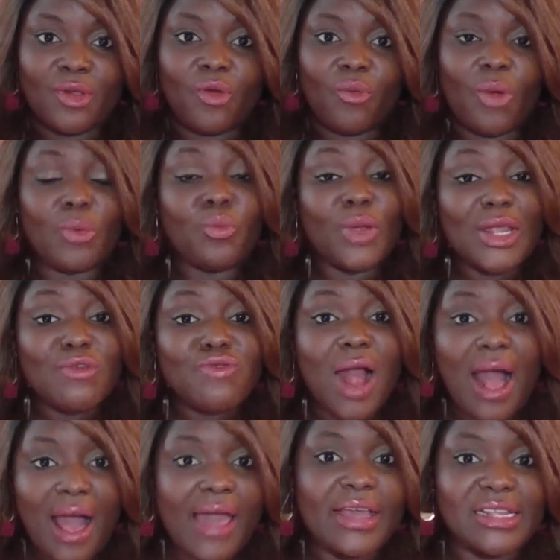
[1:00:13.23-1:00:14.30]
When we
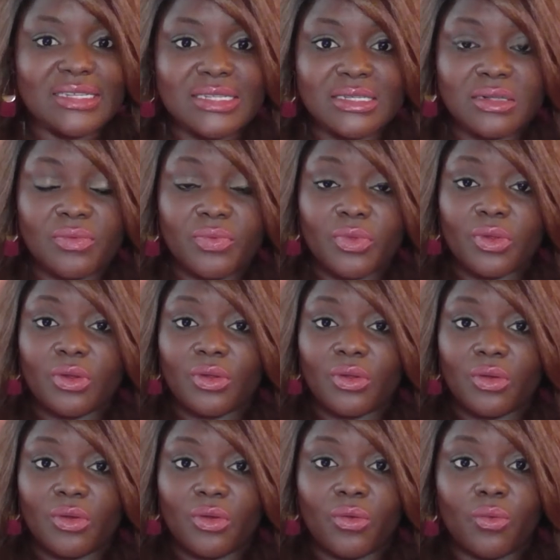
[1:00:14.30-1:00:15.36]
rise,
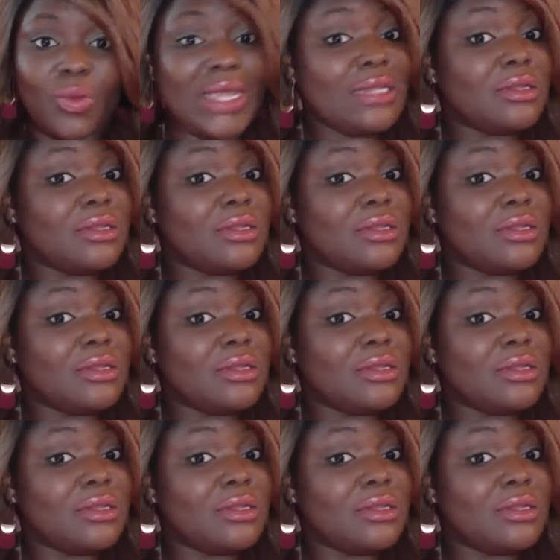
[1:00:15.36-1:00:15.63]
we